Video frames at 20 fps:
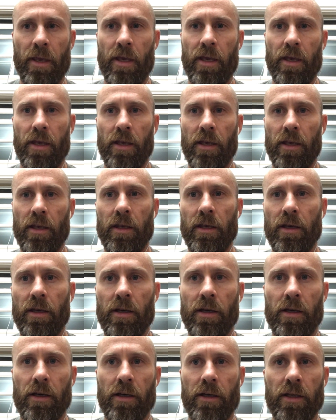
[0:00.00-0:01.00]

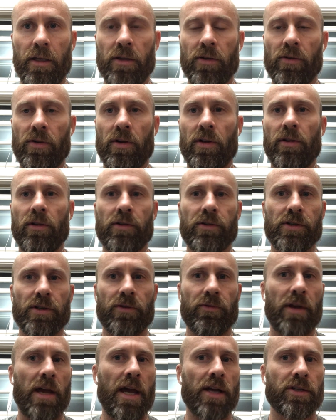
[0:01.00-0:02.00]
either an
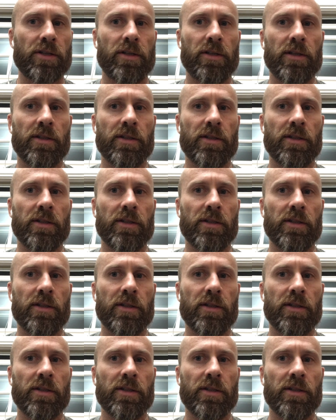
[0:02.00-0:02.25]
allergic reaction